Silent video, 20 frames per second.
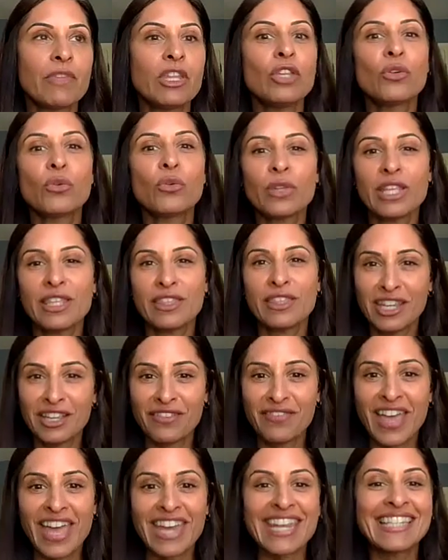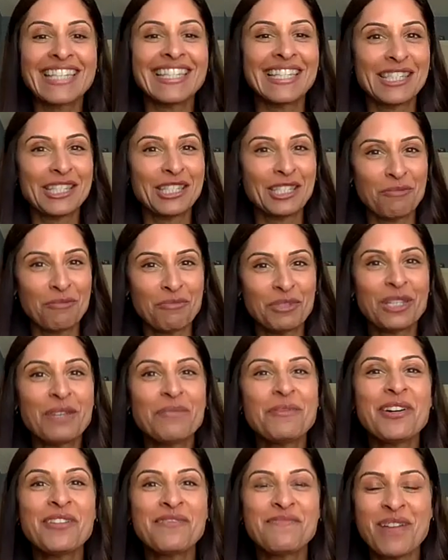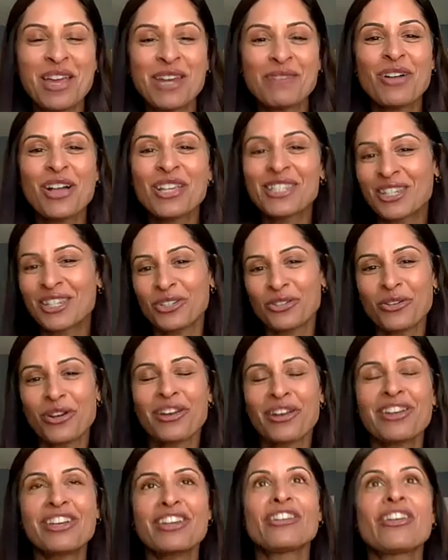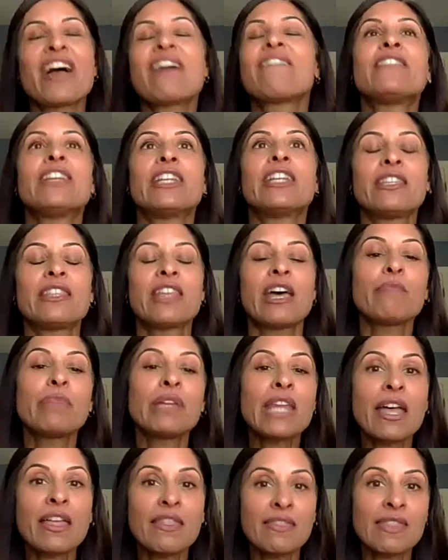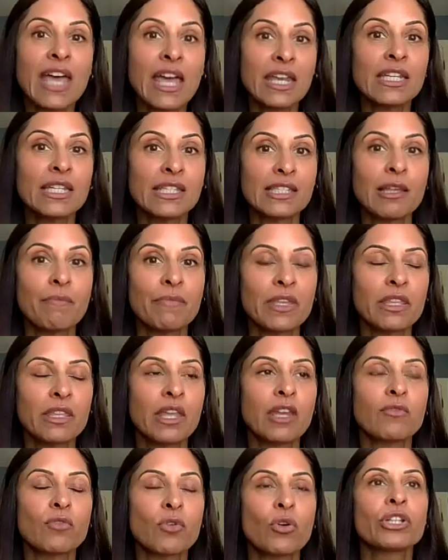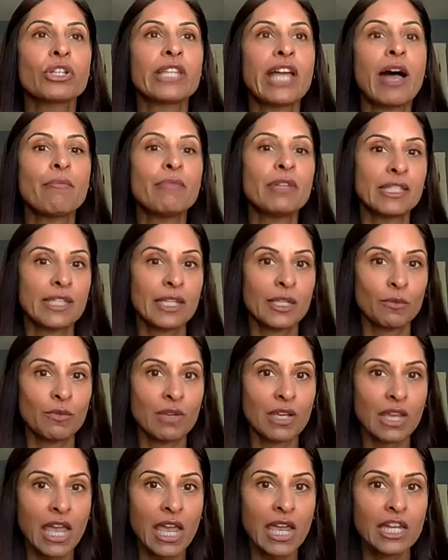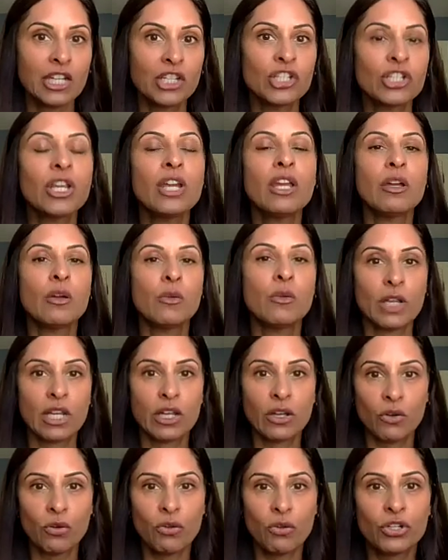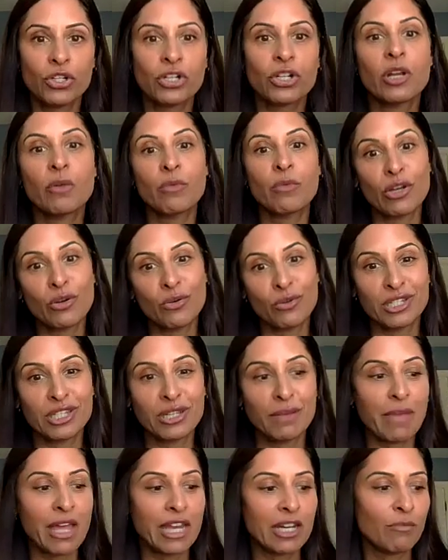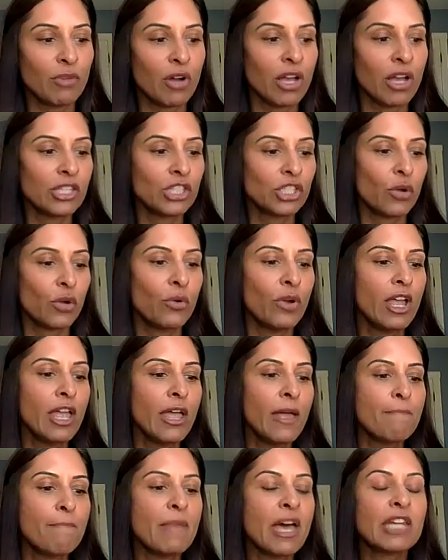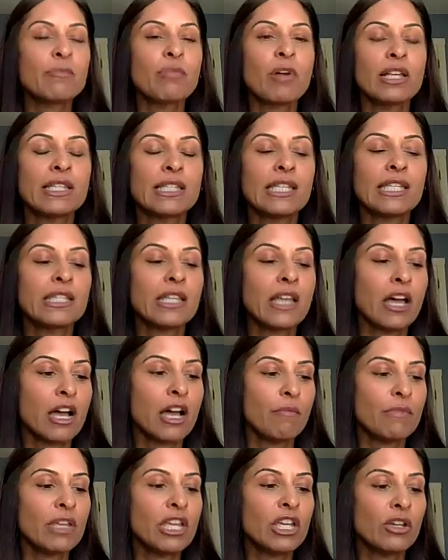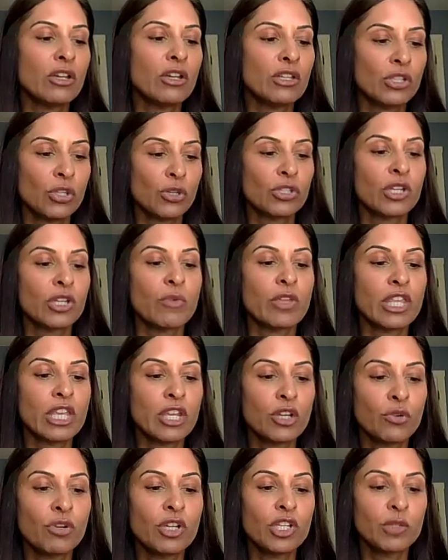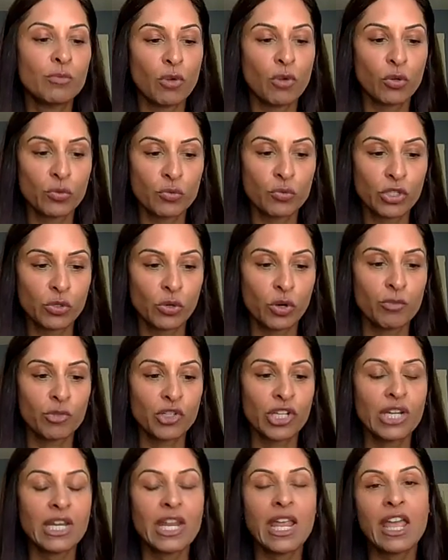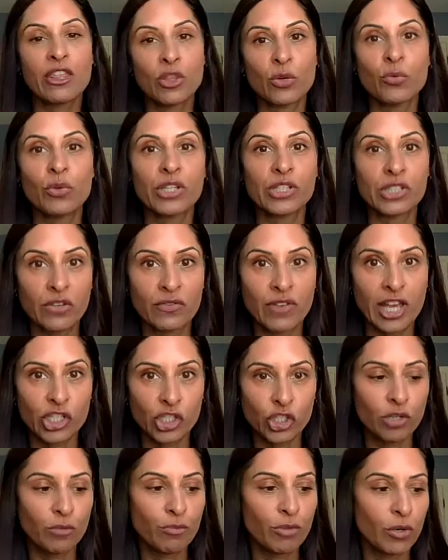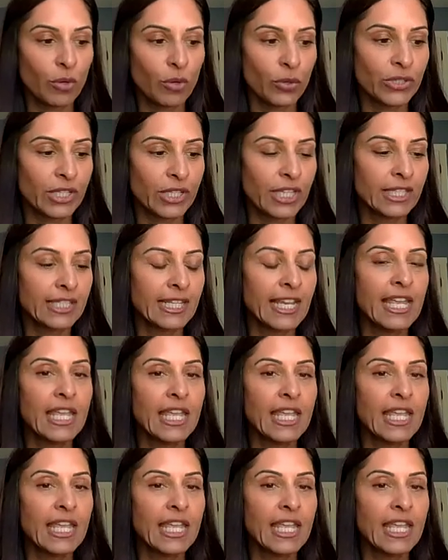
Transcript: you don't really think of that as a symptom of menopause because you're not feeling that, but that is something that, of course, happens as we age and we get older and we go into menopause. So menopause is associated with increased bone resorption and the risk of osteoporosis.